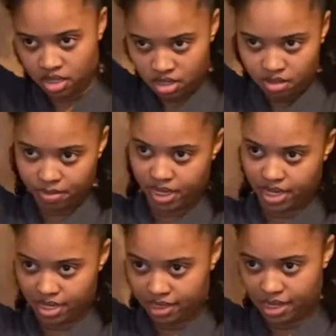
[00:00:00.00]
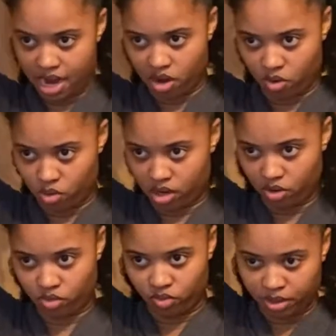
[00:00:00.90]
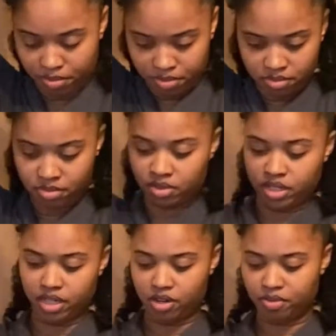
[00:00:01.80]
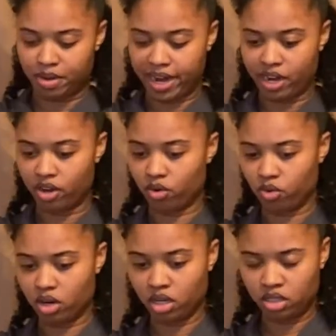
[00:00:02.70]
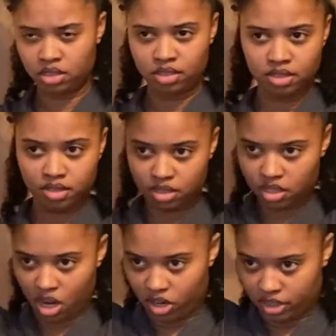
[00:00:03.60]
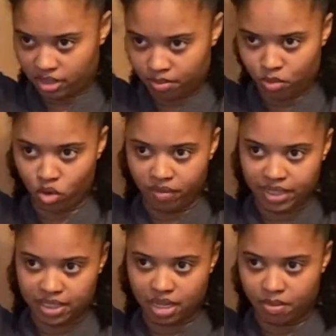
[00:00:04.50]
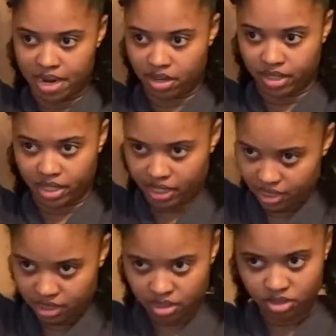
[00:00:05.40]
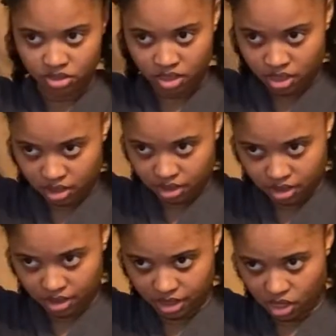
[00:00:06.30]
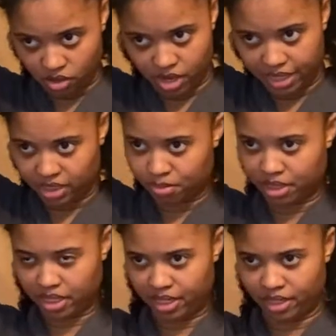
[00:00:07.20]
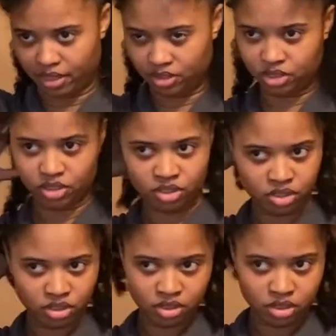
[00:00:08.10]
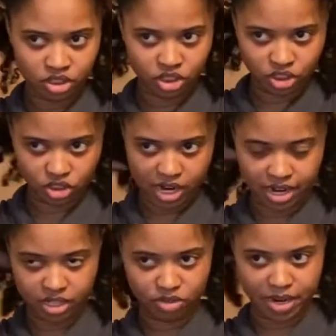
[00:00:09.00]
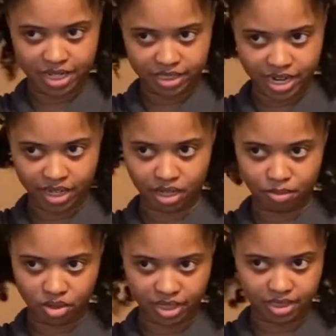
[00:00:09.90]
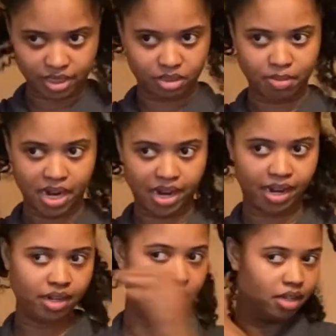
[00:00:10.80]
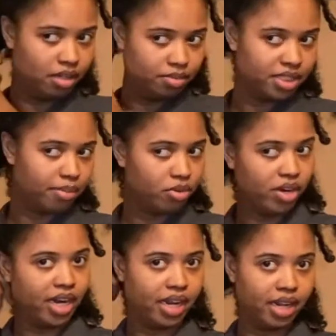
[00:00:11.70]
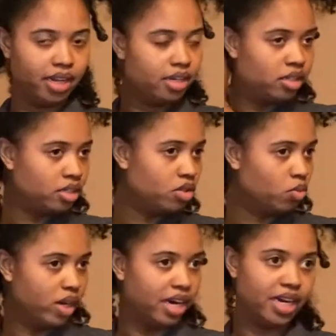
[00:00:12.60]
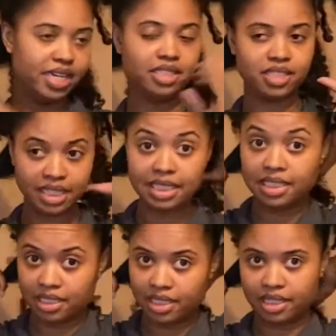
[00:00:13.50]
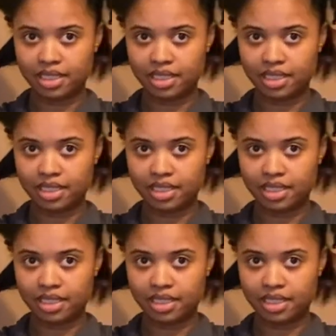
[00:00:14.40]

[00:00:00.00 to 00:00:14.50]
because I don't want to rip, you know, my hair or cause more of it to come out than needs to. So I typically try to do my detangling process by separating it where it's easily